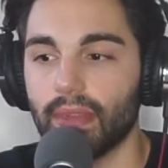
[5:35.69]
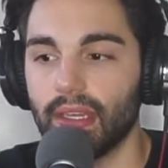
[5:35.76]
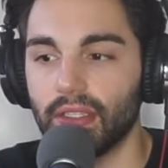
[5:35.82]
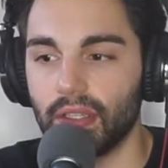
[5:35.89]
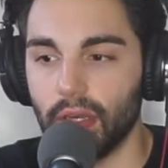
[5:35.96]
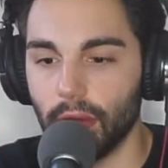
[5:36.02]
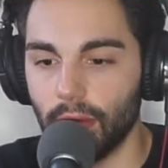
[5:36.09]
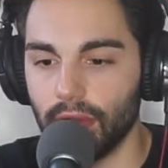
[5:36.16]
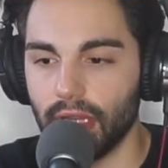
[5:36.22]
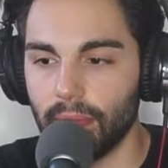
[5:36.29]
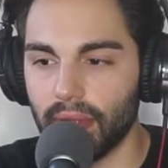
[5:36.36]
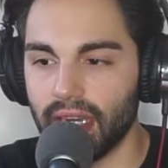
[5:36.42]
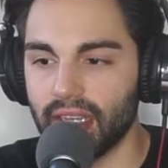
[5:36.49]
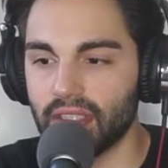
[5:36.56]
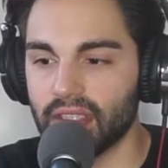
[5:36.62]
is the only
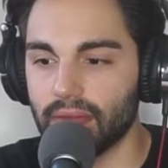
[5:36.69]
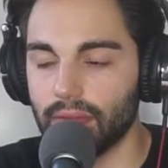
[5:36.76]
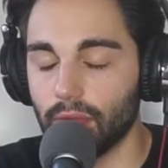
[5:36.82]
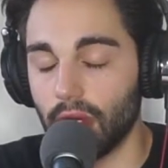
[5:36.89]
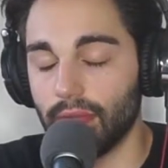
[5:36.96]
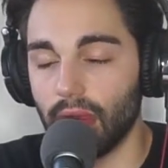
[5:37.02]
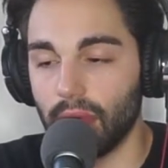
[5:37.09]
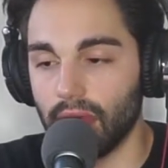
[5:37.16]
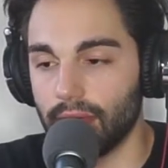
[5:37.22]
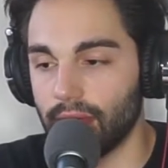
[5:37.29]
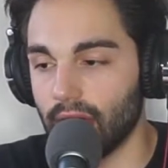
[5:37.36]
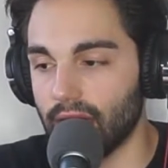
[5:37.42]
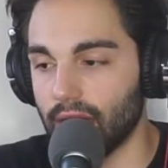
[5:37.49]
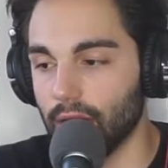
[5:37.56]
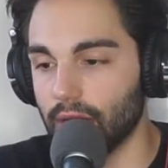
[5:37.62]
place, well, maybe
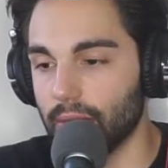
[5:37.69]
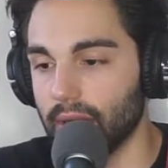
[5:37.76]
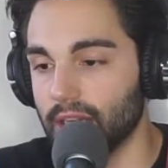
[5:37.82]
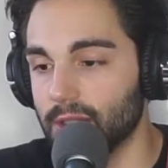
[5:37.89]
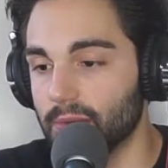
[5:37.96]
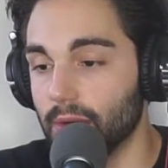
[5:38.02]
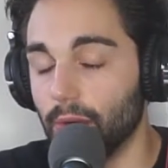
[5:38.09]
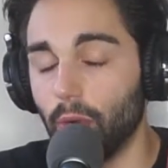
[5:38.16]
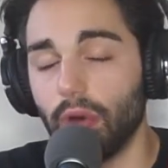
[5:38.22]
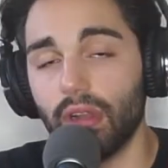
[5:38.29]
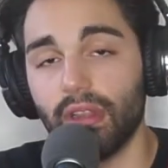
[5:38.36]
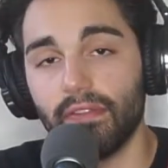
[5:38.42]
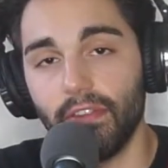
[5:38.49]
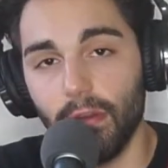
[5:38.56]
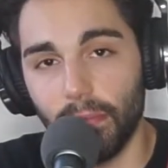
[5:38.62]
not the only place, but one
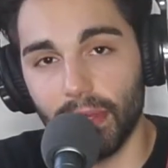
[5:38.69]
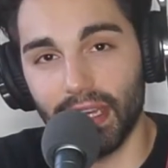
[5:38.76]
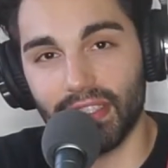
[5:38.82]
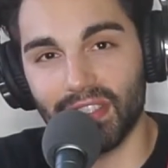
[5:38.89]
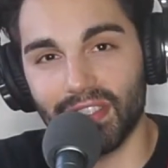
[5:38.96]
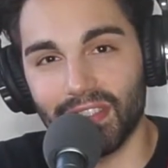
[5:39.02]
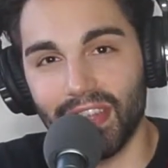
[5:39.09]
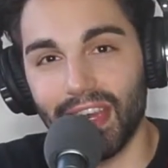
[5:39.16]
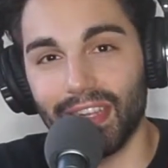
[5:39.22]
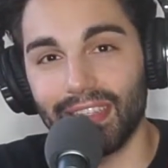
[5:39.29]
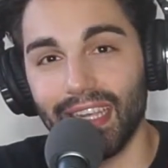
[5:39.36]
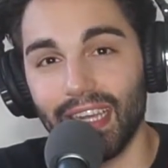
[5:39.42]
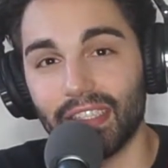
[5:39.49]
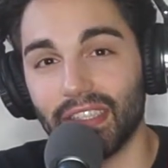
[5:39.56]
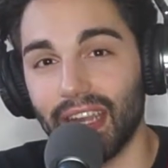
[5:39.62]
of the few places that it
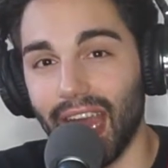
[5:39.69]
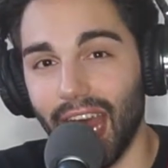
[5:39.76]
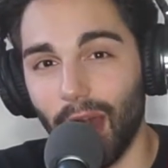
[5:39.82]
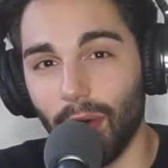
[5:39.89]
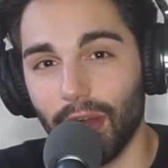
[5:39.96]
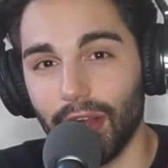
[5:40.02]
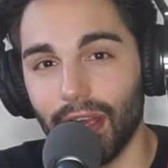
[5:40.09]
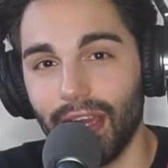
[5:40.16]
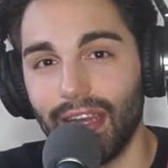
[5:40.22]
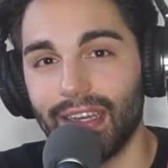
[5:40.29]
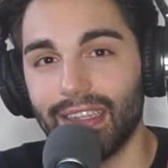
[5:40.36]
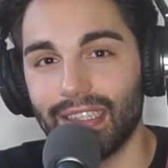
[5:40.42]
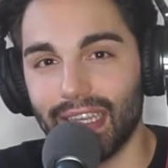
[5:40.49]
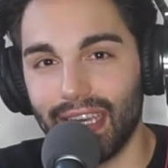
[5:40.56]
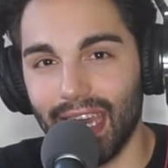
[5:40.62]
takes an hour
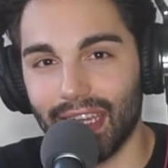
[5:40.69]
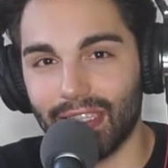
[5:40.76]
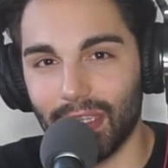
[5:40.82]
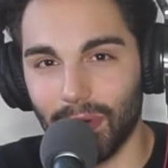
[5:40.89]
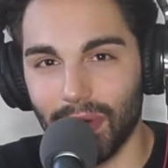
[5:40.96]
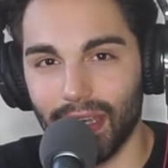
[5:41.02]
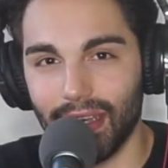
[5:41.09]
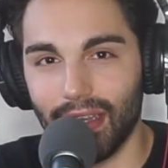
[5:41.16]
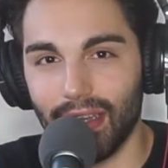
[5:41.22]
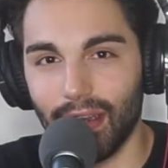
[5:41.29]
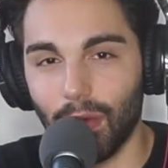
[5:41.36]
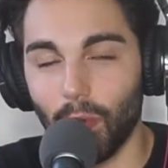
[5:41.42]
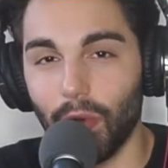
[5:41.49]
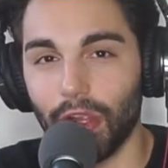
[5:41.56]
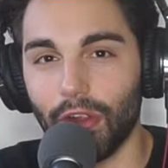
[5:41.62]
to get to it
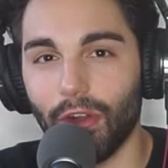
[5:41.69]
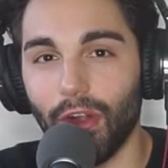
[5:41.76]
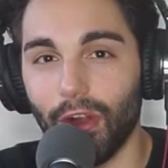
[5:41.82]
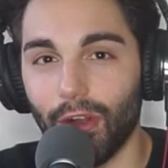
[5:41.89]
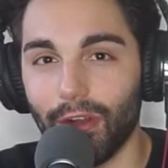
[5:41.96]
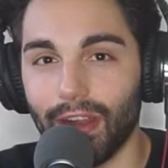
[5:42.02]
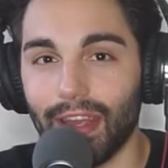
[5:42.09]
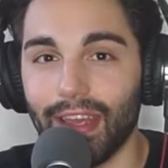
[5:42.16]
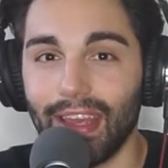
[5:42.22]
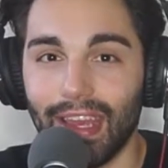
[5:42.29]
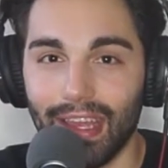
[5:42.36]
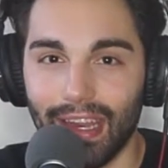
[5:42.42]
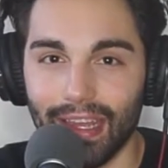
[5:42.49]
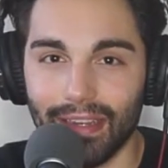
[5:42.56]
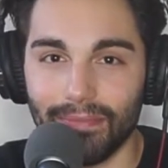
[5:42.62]
when you're already
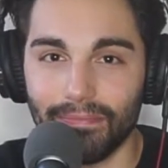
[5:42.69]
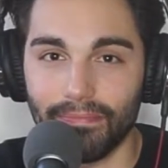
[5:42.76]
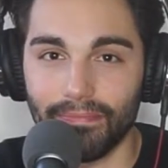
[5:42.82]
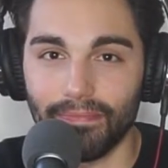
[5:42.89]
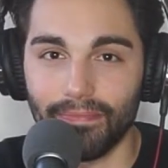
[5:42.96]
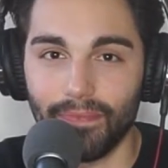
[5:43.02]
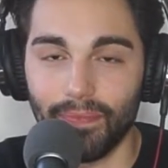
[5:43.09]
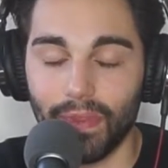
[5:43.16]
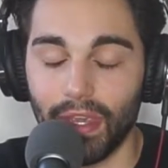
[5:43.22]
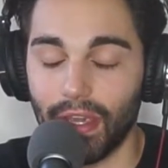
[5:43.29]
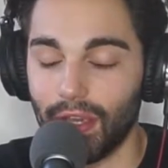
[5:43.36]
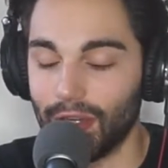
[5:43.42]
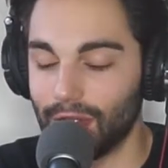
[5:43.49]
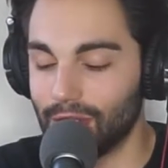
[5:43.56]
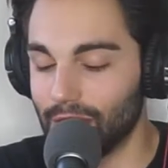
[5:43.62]
in it.
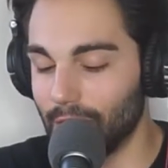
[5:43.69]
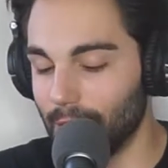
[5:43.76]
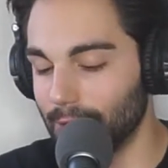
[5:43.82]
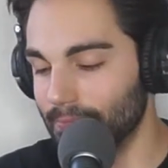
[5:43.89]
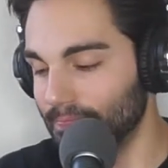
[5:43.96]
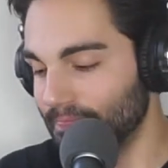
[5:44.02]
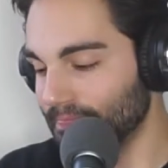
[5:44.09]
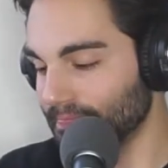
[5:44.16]
So